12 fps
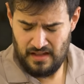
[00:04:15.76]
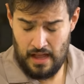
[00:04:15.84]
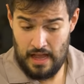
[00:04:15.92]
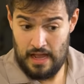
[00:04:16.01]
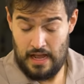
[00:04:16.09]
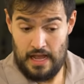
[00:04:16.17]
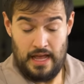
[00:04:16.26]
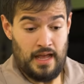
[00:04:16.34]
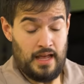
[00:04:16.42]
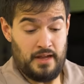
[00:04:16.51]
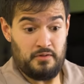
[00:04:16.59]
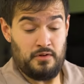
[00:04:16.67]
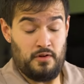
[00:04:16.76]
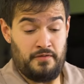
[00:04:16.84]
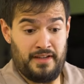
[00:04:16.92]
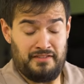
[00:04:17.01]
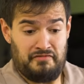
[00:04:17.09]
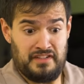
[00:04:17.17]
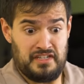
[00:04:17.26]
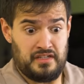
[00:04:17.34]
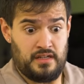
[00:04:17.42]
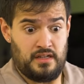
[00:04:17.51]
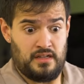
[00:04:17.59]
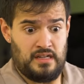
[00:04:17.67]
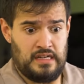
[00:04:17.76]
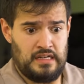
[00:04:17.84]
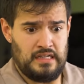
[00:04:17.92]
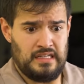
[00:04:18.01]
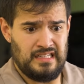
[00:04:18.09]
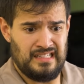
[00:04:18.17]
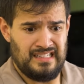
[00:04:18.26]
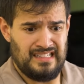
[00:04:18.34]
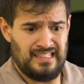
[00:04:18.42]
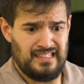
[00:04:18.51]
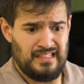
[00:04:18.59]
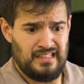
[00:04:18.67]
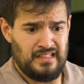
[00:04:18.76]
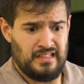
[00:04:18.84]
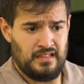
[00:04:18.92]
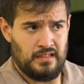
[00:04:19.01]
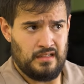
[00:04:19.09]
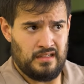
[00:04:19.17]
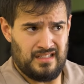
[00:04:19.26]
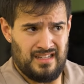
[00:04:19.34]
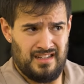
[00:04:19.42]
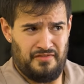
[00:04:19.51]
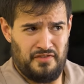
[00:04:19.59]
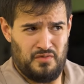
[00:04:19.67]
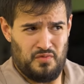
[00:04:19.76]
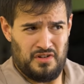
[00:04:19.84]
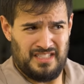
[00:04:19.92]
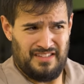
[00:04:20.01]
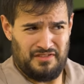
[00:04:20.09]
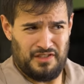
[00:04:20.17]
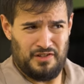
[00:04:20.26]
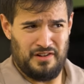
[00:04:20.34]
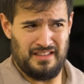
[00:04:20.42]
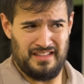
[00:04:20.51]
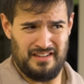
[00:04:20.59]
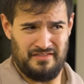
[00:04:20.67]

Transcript: I, I don't know if I can finish it. Why not? I kind of feel worse after learning that